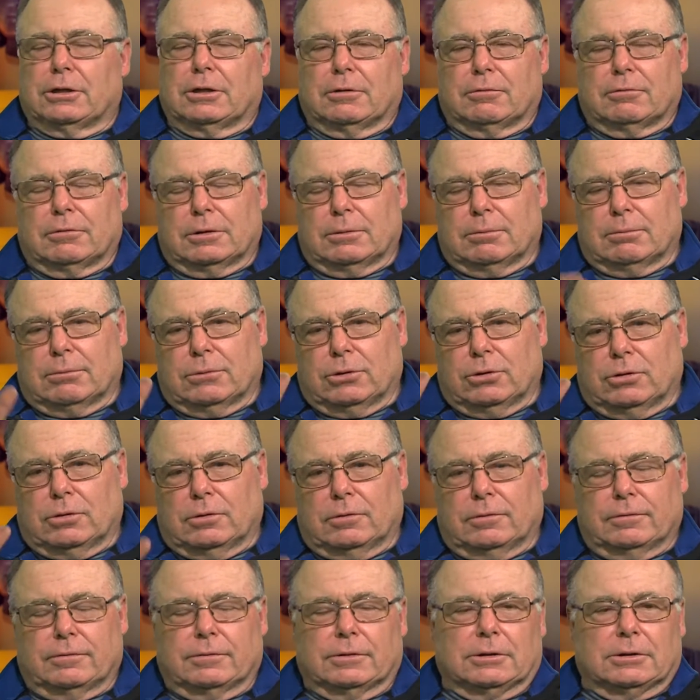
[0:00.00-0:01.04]
and then we'd
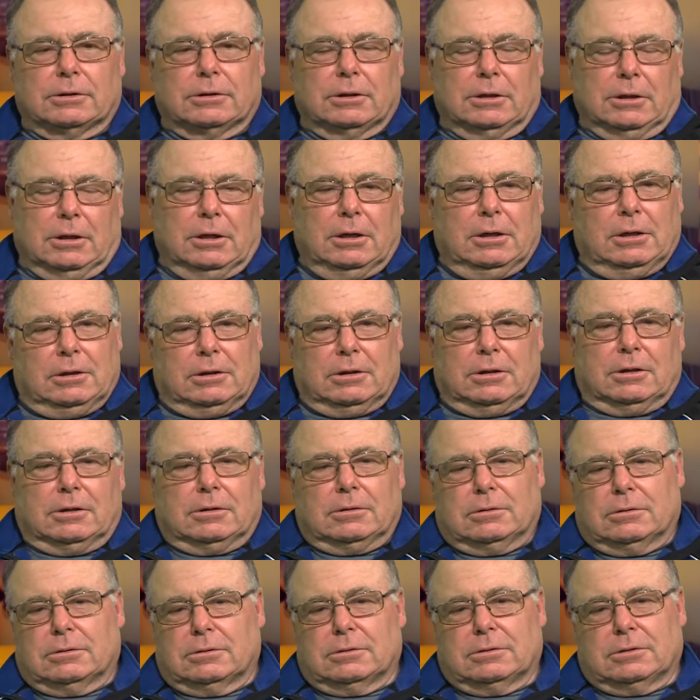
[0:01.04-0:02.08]
move, and the
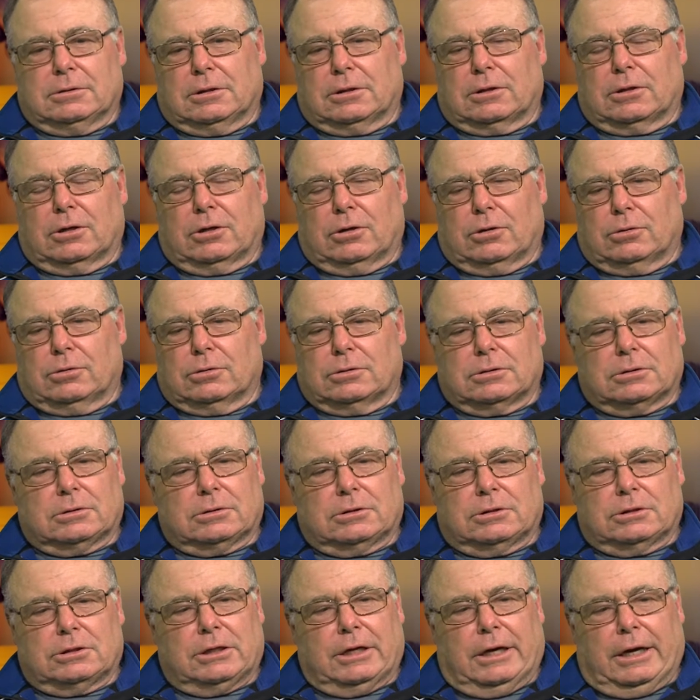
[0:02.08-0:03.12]
goat
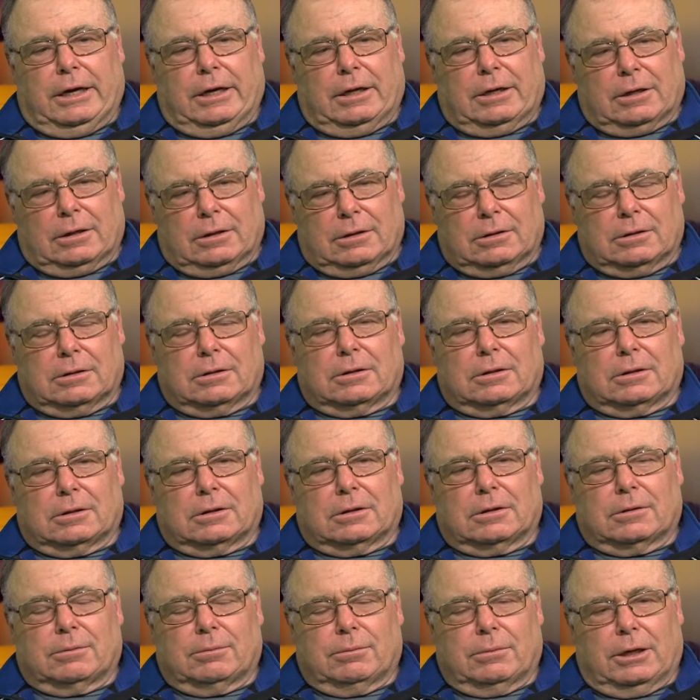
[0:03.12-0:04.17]
stake, and
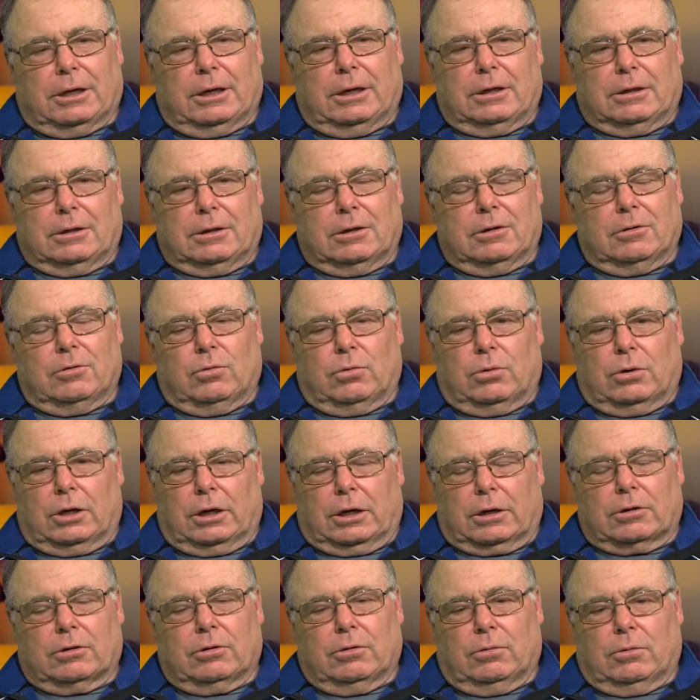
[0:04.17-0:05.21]
but it didn't
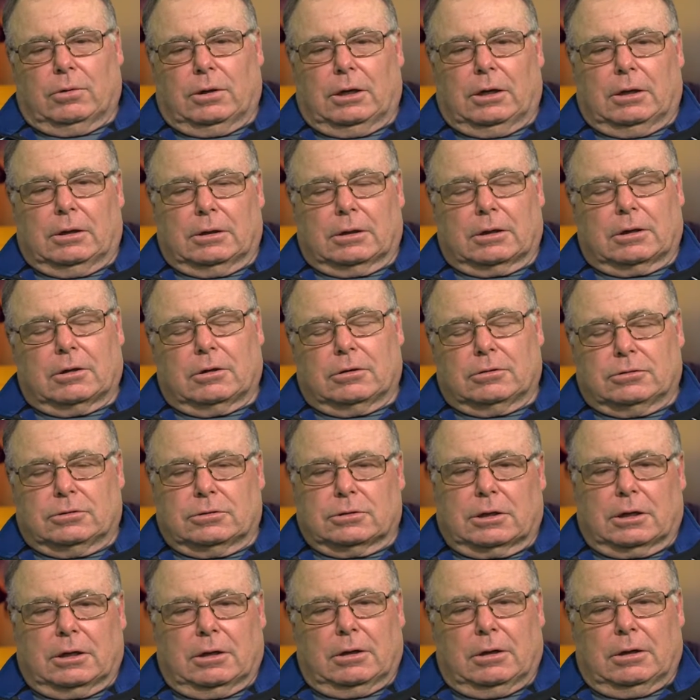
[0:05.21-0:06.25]
work too well. The goats
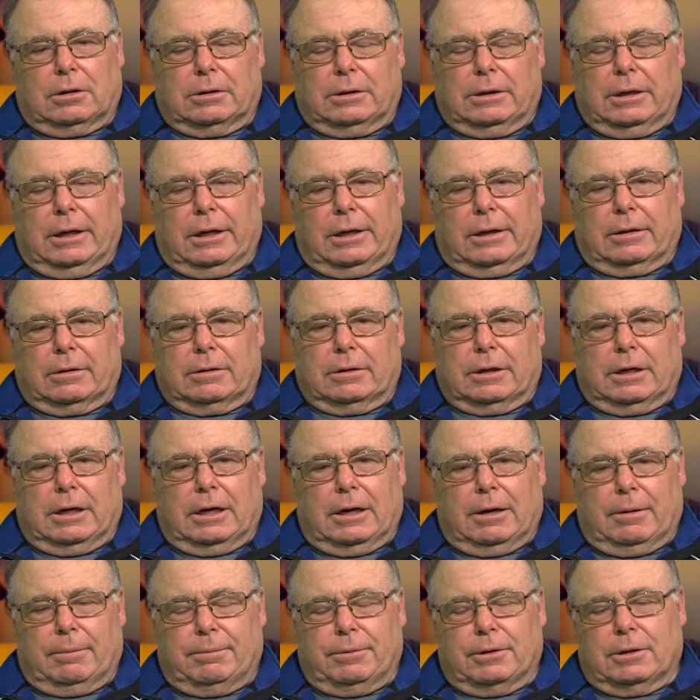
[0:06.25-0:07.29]
get all tangled
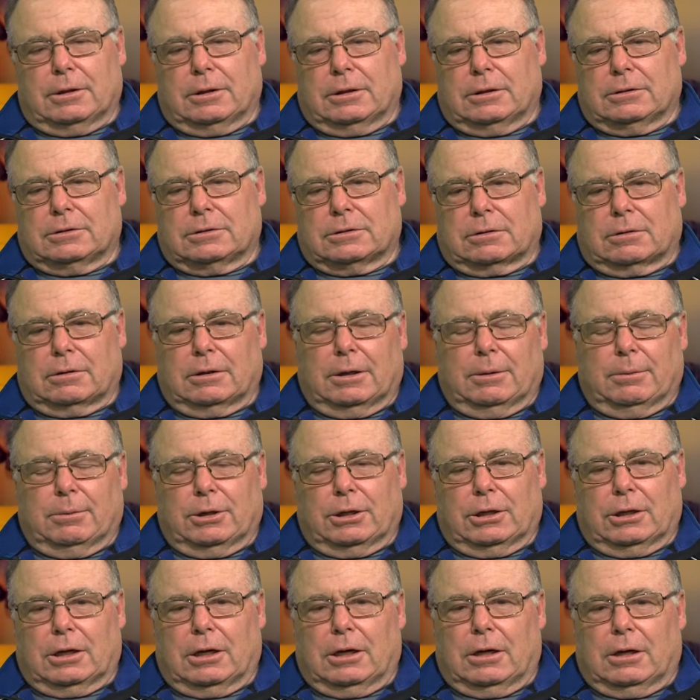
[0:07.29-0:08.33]
up, and they'd scream
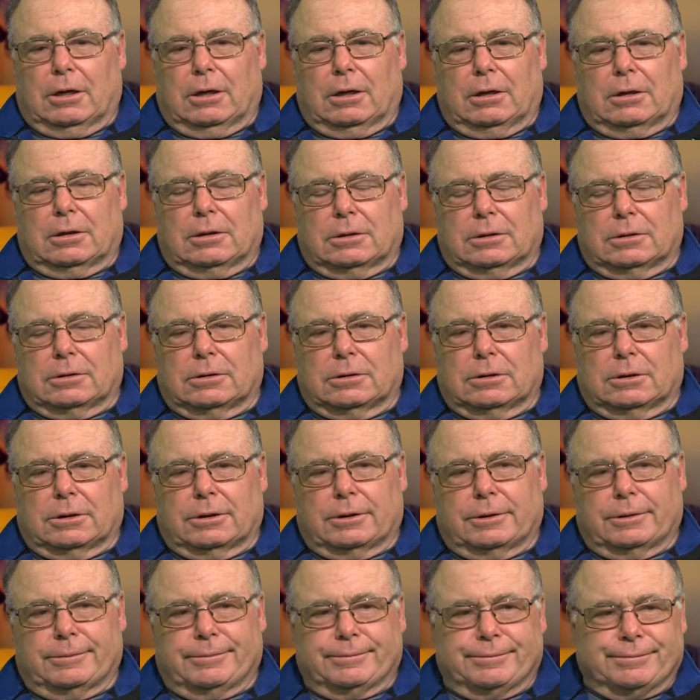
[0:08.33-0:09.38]
and yell,
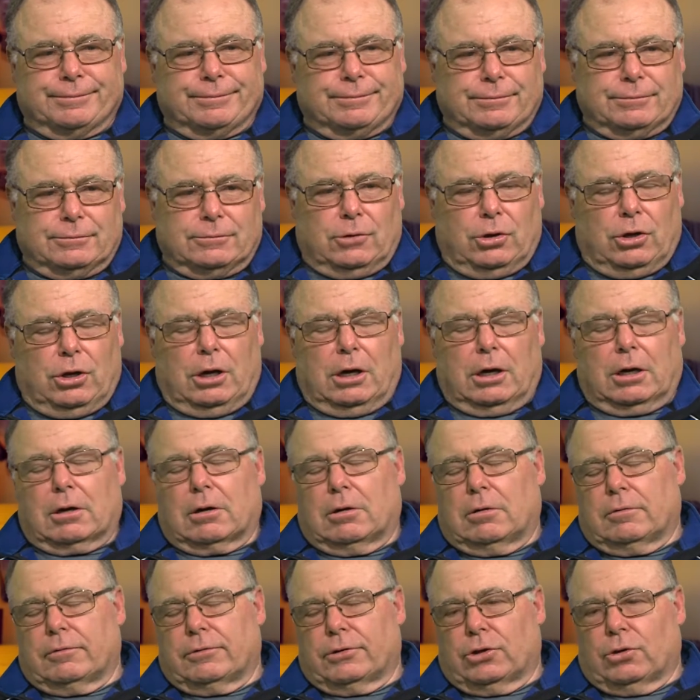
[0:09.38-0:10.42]
and knock
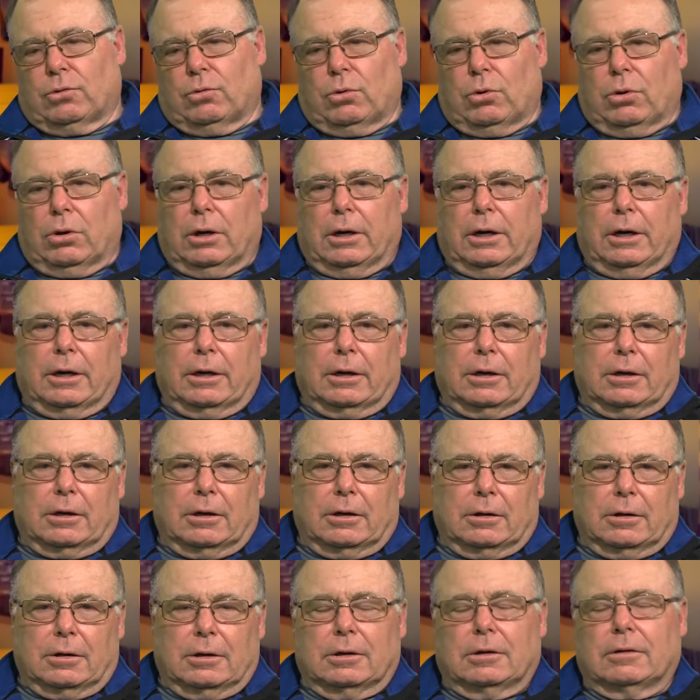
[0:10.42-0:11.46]
over the
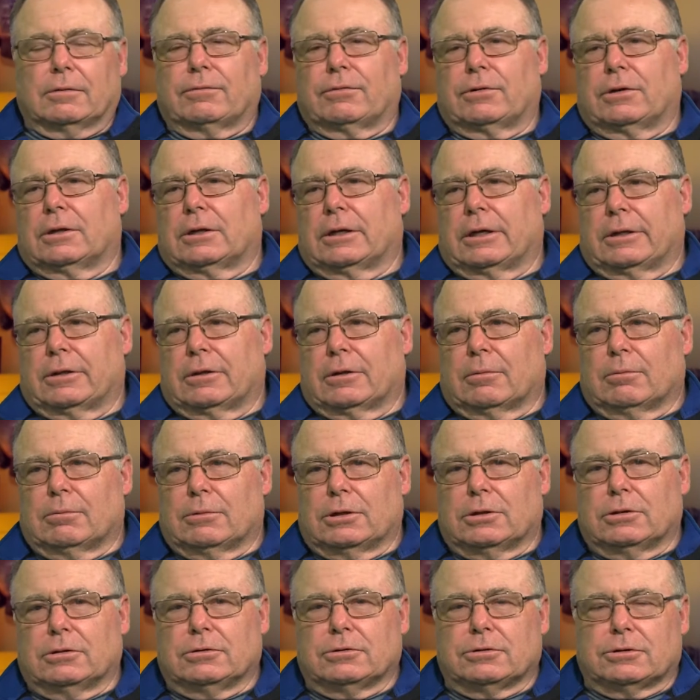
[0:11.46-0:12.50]
water, and if you let them
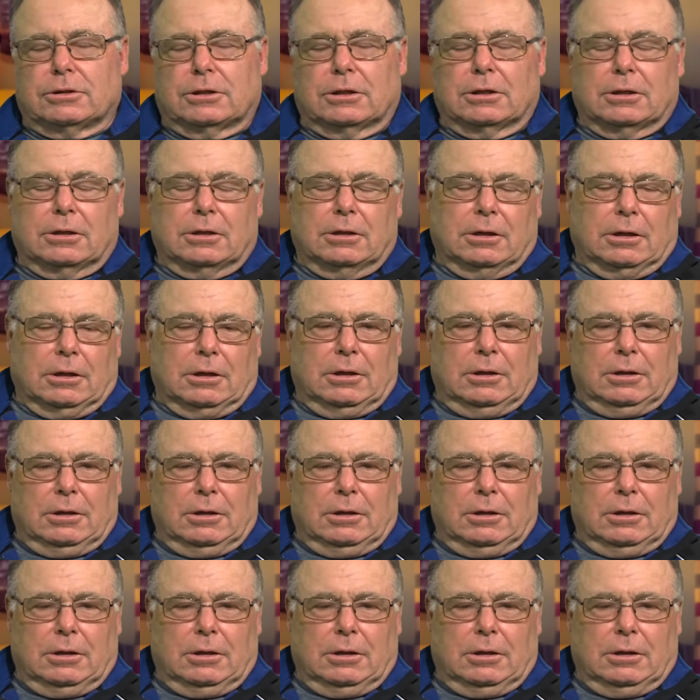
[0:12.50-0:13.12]
loose, they'd